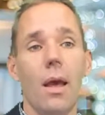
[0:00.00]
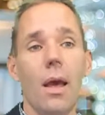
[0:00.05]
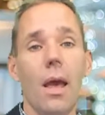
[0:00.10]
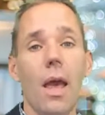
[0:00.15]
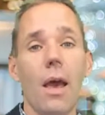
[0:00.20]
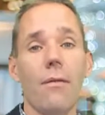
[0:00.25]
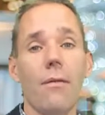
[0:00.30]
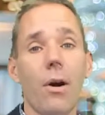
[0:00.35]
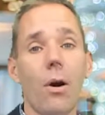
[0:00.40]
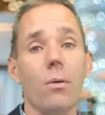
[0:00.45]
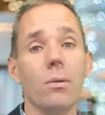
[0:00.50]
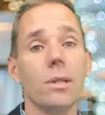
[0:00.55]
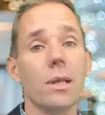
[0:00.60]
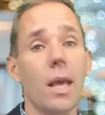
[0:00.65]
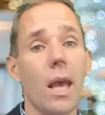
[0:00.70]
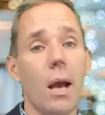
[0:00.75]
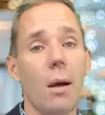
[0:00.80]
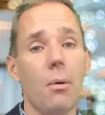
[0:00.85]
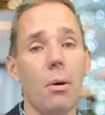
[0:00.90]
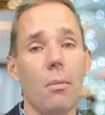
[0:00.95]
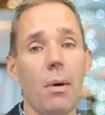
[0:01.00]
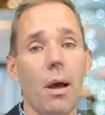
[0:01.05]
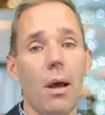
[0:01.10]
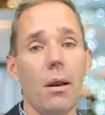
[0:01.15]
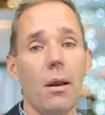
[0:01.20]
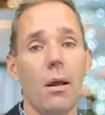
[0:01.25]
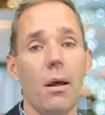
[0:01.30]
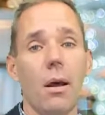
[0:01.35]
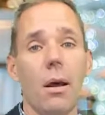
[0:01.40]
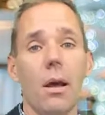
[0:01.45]
If I was a gambling
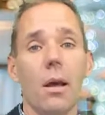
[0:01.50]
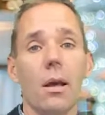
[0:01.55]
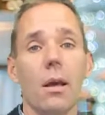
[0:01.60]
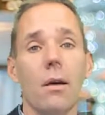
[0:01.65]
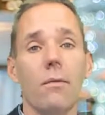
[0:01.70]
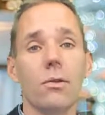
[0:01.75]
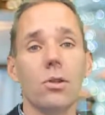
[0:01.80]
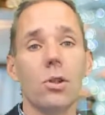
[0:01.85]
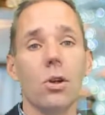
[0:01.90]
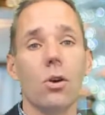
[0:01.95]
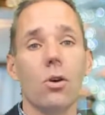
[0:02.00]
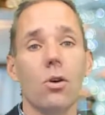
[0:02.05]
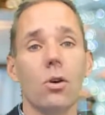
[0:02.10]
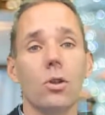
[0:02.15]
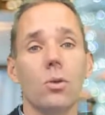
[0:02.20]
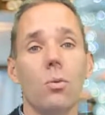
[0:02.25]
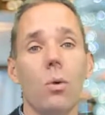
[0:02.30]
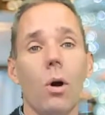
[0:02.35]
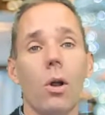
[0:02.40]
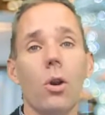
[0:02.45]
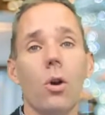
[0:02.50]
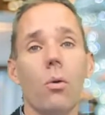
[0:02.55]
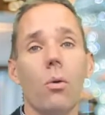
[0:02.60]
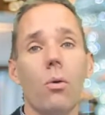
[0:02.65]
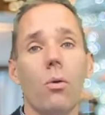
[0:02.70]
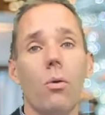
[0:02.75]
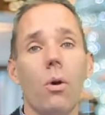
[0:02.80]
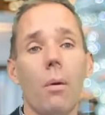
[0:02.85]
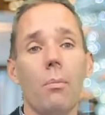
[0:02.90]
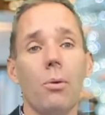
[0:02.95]
man, given Slokker's
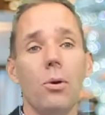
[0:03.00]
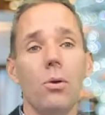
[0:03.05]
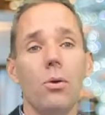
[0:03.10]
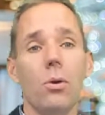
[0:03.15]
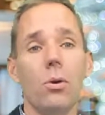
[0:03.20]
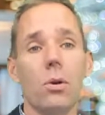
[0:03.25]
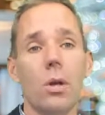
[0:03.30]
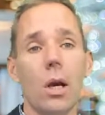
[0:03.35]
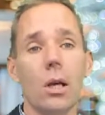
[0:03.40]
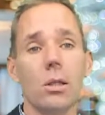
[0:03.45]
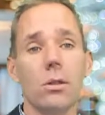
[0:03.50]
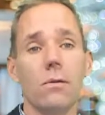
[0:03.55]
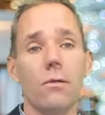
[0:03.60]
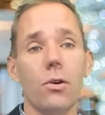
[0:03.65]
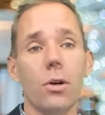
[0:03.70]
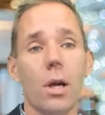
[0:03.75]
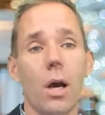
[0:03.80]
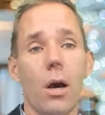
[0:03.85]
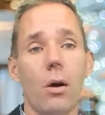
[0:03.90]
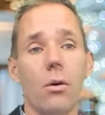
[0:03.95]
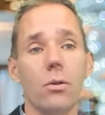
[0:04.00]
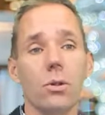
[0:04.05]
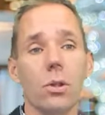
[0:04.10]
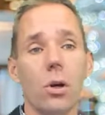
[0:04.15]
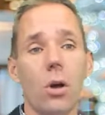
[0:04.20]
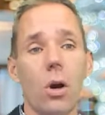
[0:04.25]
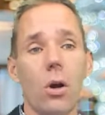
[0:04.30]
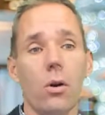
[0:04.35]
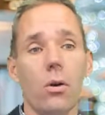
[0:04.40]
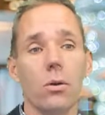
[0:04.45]
well-known reputation for townhomes and
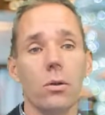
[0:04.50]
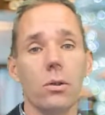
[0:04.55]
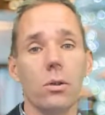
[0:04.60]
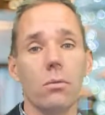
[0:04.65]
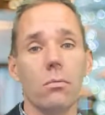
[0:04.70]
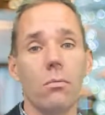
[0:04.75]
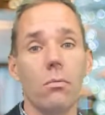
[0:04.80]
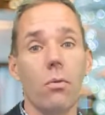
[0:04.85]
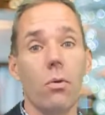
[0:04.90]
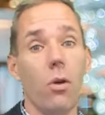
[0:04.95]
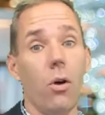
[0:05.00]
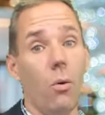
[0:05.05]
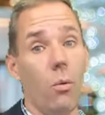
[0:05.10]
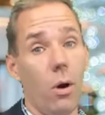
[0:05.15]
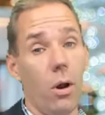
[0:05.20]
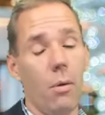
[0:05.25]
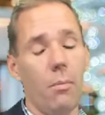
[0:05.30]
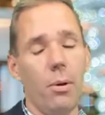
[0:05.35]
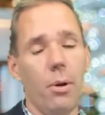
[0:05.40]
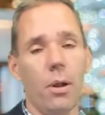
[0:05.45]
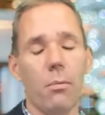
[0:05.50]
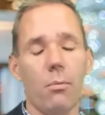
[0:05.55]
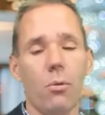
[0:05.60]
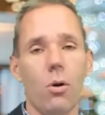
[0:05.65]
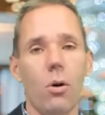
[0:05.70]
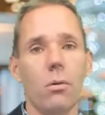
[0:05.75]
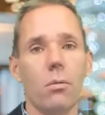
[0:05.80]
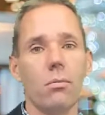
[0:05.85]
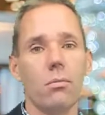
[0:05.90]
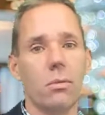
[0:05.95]
condos, they'll want to build
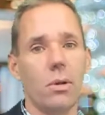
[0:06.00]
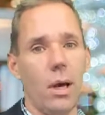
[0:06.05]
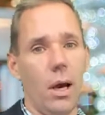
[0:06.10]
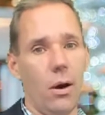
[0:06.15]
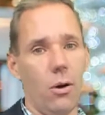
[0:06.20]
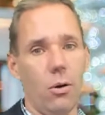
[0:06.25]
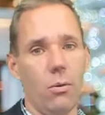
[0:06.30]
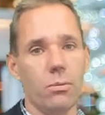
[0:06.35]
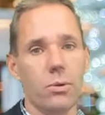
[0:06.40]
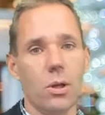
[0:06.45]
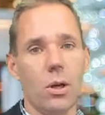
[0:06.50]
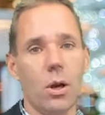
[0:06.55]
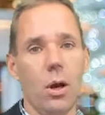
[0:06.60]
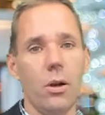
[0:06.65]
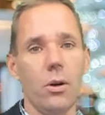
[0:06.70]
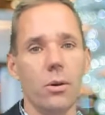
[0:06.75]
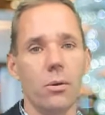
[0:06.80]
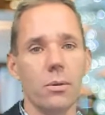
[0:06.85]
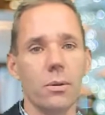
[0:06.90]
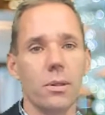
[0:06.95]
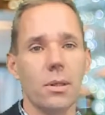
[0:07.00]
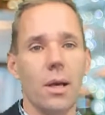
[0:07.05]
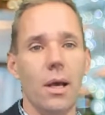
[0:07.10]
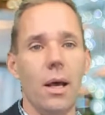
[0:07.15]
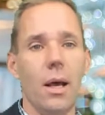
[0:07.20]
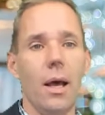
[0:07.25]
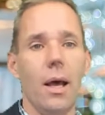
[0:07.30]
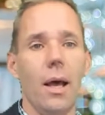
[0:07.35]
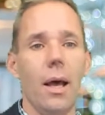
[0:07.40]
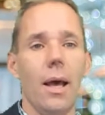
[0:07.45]
more townhomes and condos.
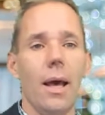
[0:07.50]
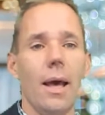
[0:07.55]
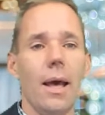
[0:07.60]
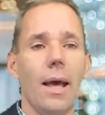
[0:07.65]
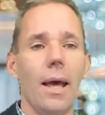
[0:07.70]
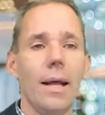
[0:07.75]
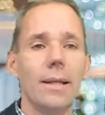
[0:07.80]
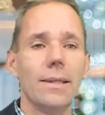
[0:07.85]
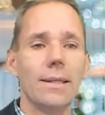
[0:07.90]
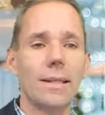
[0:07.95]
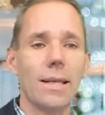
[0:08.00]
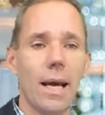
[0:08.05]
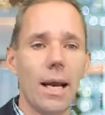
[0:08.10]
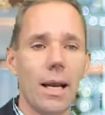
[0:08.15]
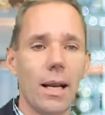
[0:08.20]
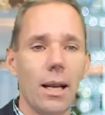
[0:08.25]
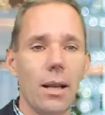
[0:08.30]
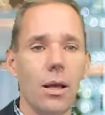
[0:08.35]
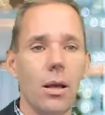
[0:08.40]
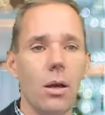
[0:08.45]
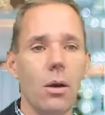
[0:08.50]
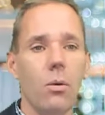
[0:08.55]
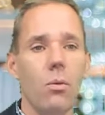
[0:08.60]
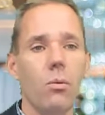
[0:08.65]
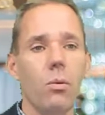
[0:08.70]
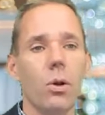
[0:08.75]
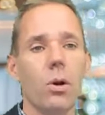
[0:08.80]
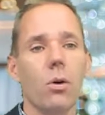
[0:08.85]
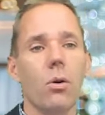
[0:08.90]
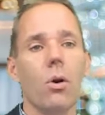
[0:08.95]
And secondly,
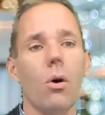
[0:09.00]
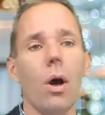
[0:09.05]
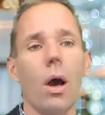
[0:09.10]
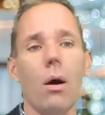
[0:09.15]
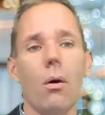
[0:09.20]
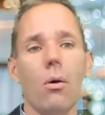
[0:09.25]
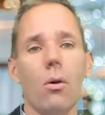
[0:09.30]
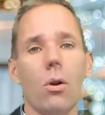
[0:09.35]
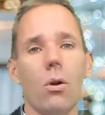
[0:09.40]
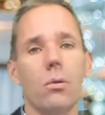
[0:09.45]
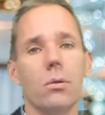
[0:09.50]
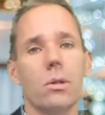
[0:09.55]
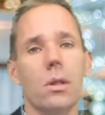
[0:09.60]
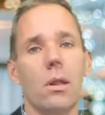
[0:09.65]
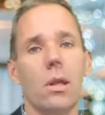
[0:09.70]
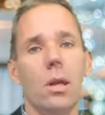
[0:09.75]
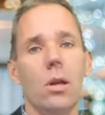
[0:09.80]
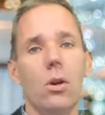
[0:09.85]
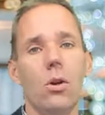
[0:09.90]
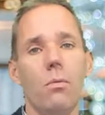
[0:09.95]
we don't know how close the new